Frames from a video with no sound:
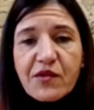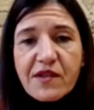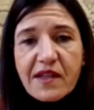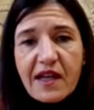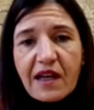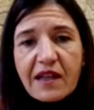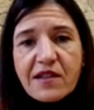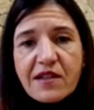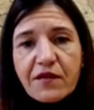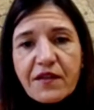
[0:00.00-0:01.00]
the
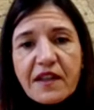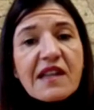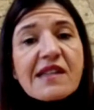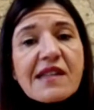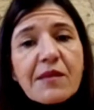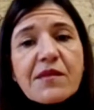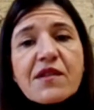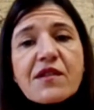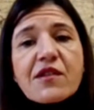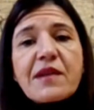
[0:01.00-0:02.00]
musicality of it. It
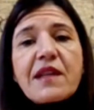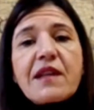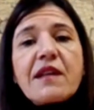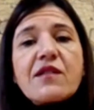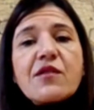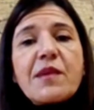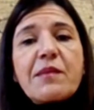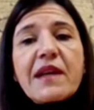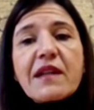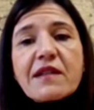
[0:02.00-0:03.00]
seems to me to be
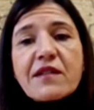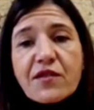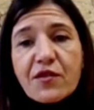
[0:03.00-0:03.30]
built